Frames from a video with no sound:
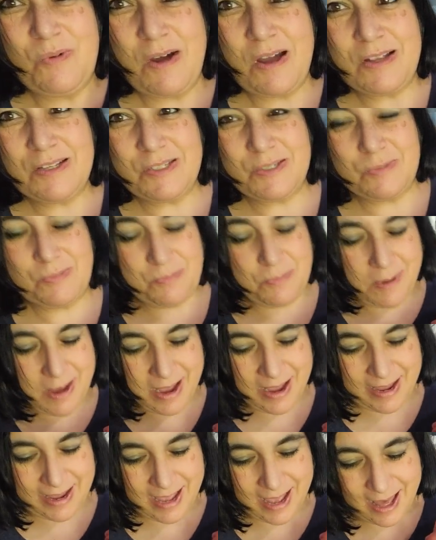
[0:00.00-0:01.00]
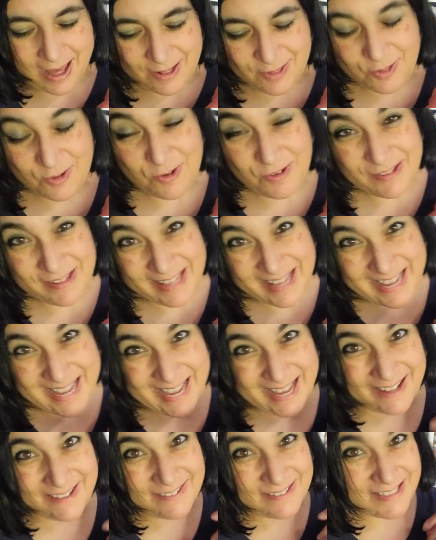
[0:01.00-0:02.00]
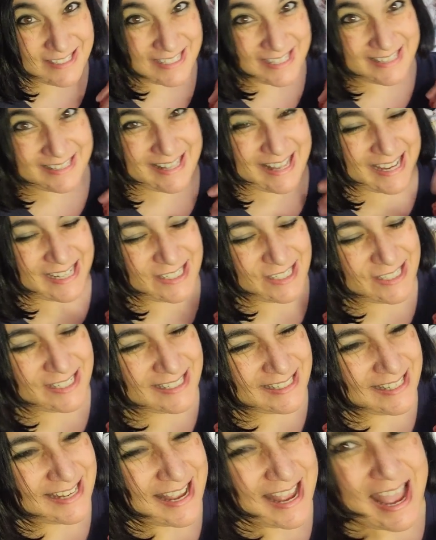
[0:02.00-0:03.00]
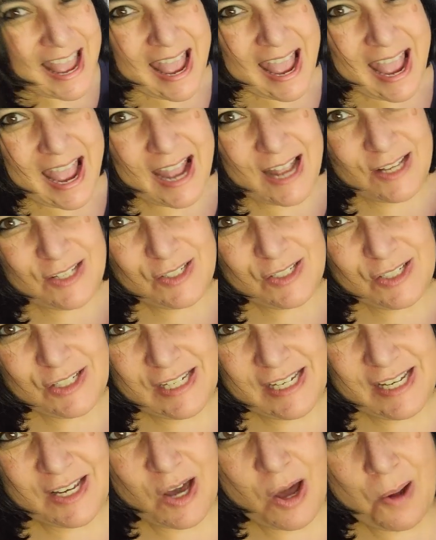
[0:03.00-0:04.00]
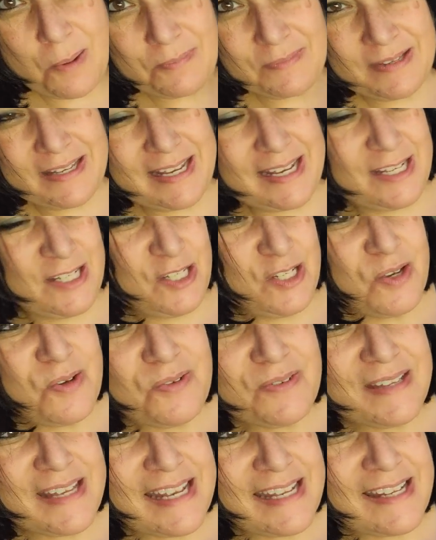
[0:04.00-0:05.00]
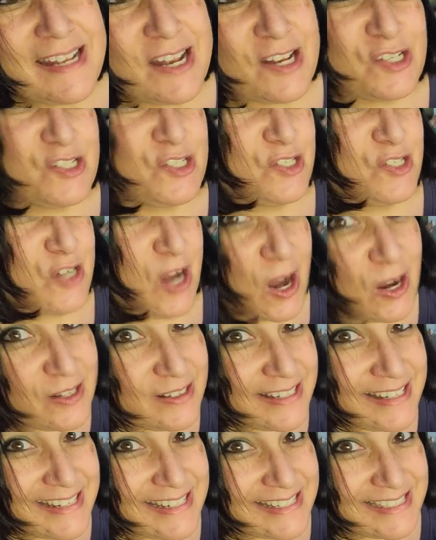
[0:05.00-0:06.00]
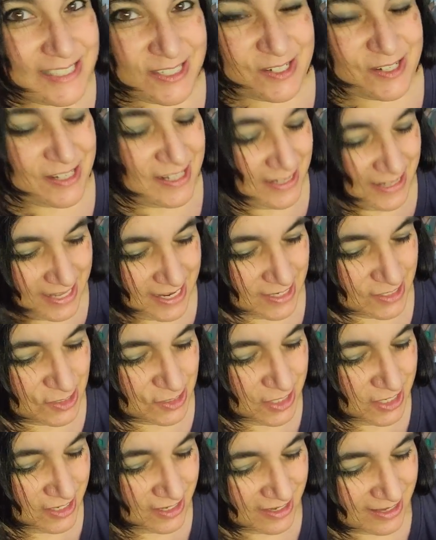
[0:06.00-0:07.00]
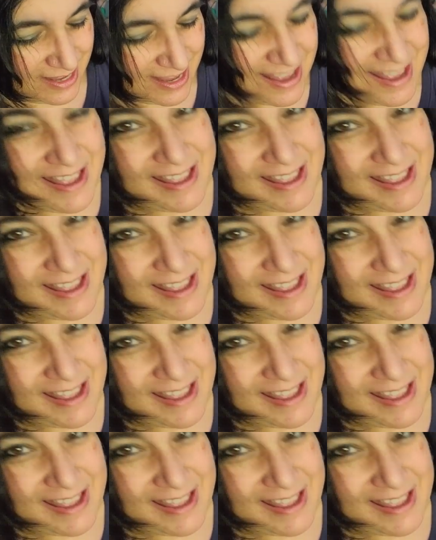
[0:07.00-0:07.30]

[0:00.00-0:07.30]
watched my Lord of the Eagles collection, and she commented, "You need a Charlotte in your collection."